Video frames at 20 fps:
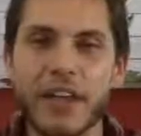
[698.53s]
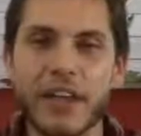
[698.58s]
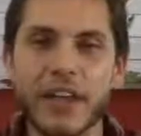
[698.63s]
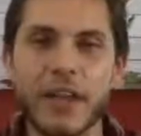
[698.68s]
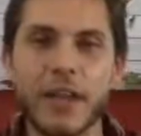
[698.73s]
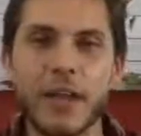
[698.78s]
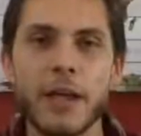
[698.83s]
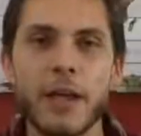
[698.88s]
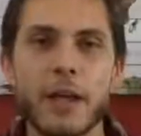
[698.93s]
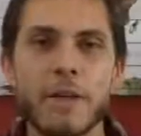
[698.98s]

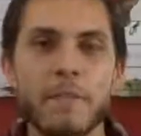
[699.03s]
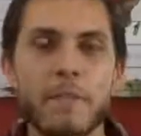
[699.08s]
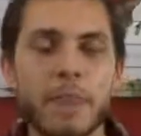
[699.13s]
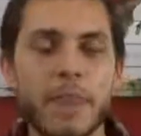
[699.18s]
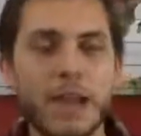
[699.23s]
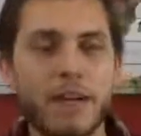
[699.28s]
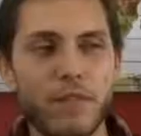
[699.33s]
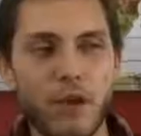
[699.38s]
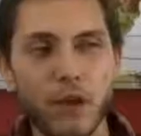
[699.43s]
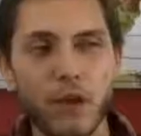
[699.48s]
And
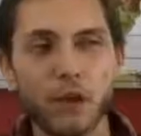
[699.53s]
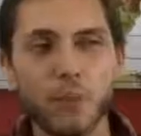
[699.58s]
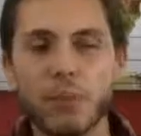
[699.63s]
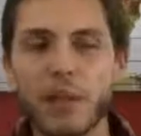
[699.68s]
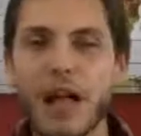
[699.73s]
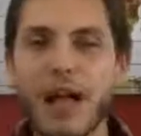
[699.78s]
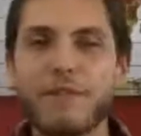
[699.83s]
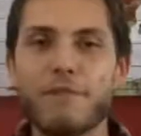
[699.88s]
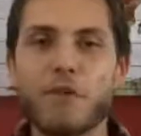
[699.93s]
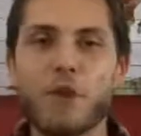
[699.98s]
if other
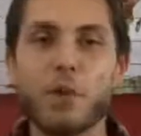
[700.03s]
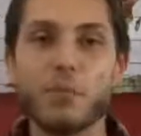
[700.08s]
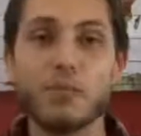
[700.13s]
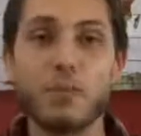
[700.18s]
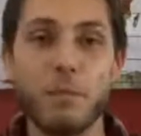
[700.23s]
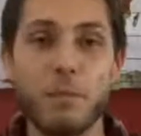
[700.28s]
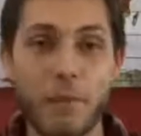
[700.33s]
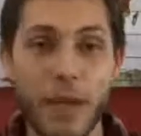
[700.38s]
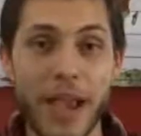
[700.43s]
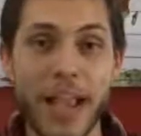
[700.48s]
platforms
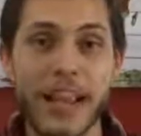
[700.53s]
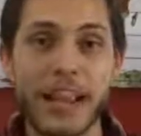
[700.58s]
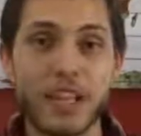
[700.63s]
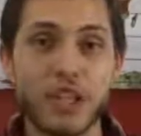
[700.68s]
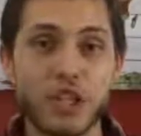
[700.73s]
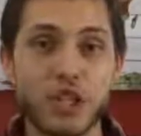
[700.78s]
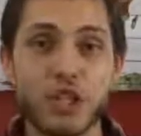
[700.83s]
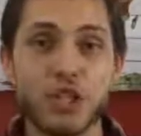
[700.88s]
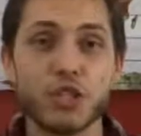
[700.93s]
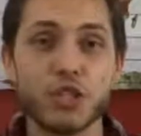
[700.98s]

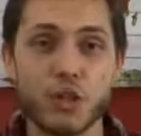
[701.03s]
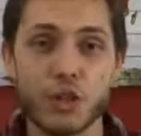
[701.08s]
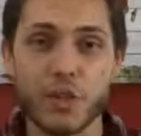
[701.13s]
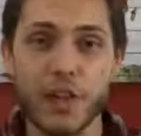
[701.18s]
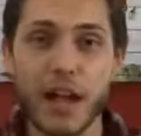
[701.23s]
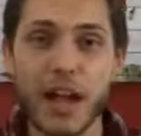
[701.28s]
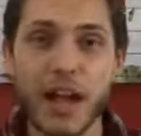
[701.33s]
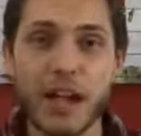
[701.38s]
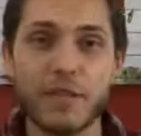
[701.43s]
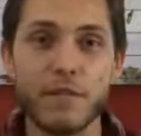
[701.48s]
manage to
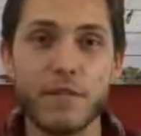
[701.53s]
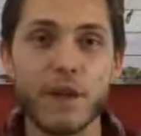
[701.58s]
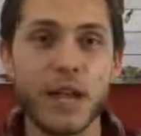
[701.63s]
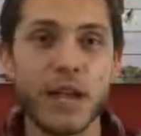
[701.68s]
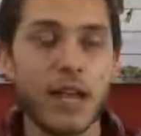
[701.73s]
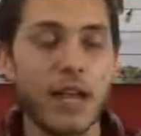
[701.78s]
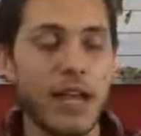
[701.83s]
survive,